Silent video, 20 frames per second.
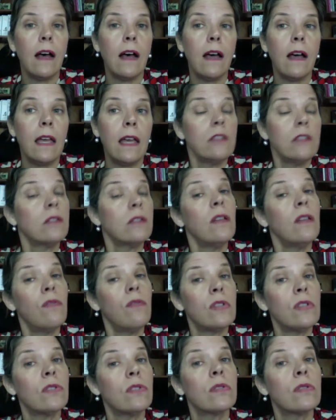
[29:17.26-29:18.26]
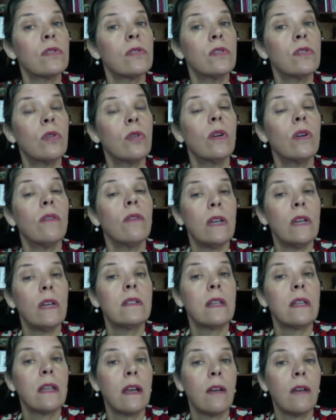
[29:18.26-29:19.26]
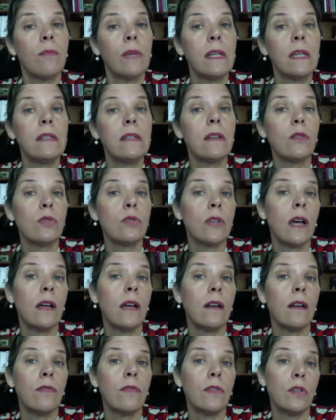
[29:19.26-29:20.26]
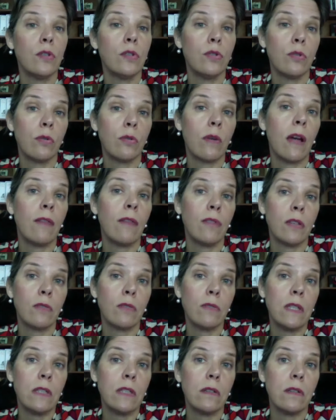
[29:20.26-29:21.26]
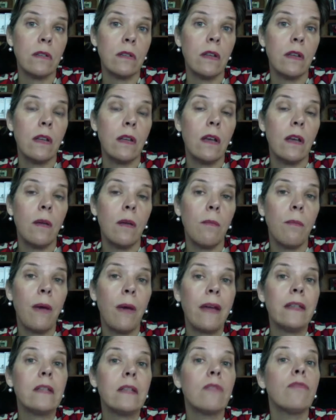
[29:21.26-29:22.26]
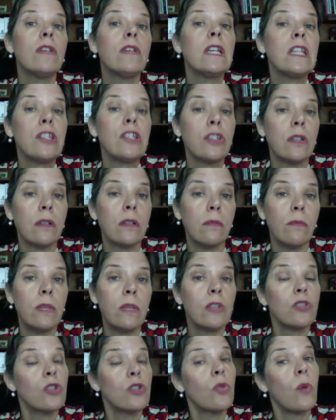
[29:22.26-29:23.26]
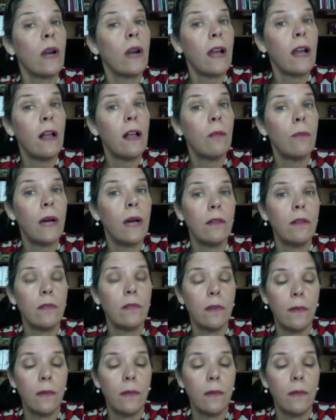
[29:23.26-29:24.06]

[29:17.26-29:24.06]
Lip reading: Angel investors don't invest in companies outside of their geographic region by definition, because you want to help out.